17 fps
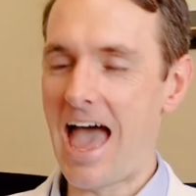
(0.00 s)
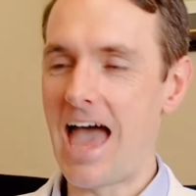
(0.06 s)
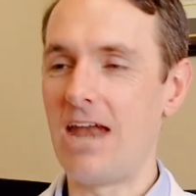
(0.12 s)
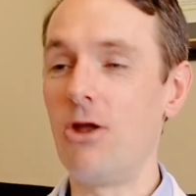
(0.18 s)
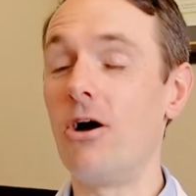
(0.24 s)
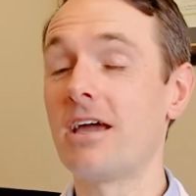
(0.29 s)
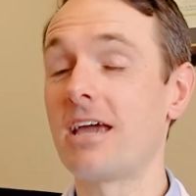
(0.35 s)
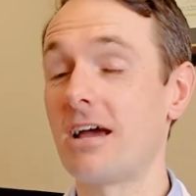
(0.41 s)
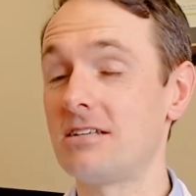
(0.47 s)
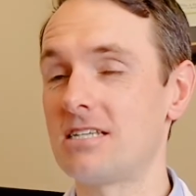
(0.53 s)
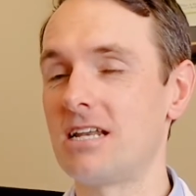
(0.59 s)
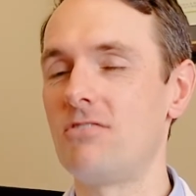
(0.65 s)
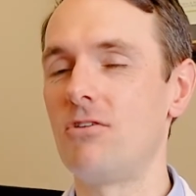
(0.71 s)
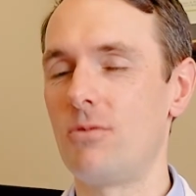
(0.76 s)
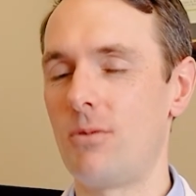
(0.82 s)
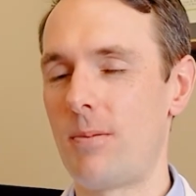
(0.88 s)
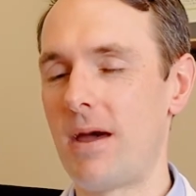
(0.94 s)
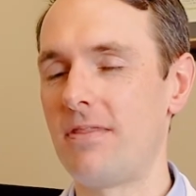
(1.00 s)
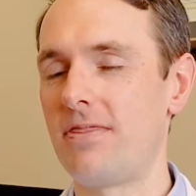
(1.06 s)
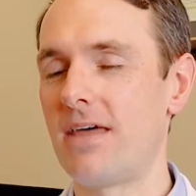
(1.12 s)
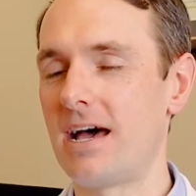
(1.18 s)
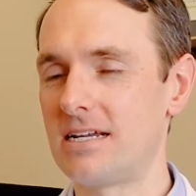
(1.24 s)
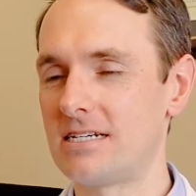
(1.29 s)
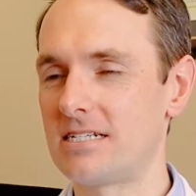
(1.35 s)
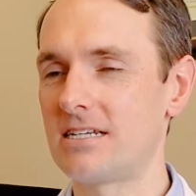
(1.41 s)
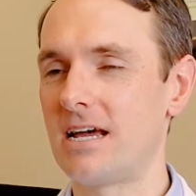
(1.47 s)
No, I cancel everyone about
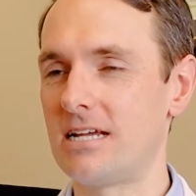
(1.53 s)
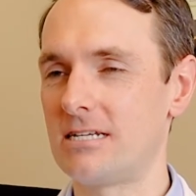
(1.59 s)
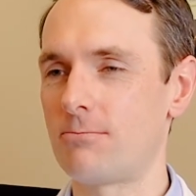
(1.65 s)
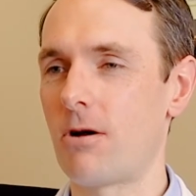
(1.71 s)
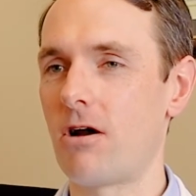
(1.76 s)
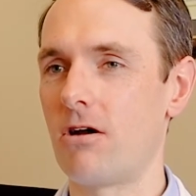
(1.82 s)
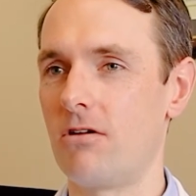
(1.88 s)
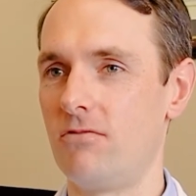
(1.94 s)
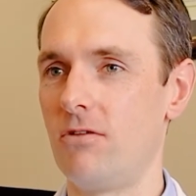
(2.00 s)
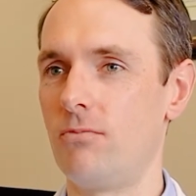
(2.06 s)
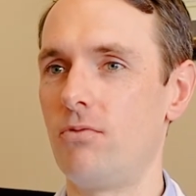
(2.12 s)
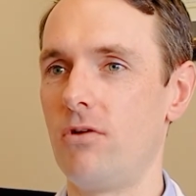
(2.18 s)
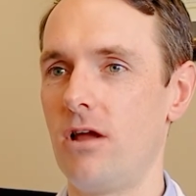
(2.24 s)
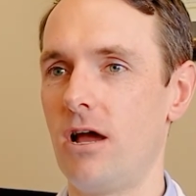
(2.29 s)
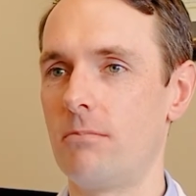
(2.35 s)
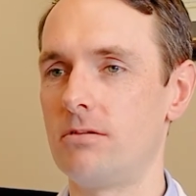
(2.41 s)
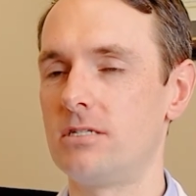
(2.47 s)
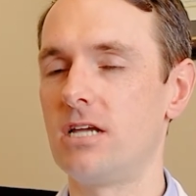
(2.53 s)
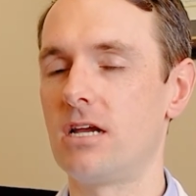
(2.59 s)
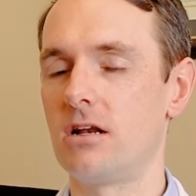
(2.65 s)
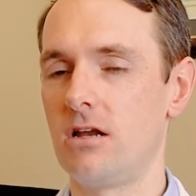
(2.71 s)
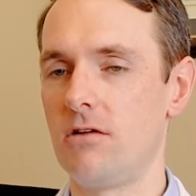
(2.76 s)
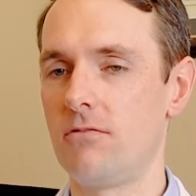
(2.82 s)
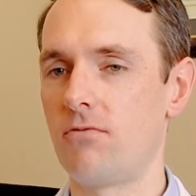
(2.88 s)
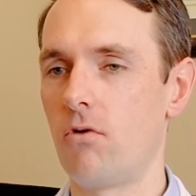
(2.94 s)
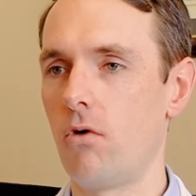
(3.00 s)
that as part of the pre-op,
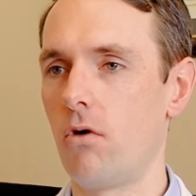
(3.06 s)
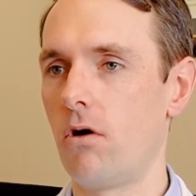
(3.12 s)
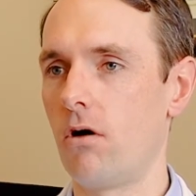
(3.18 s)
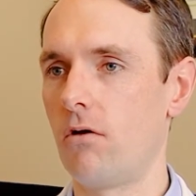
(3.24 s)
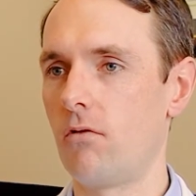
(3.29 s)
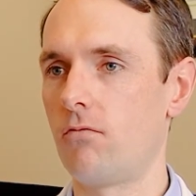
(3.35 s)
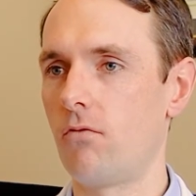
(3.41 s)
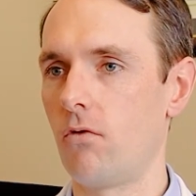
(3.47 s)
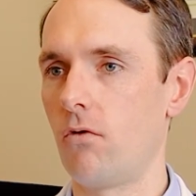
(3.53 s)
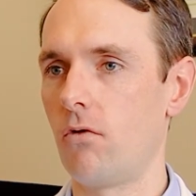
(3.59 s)
particularly for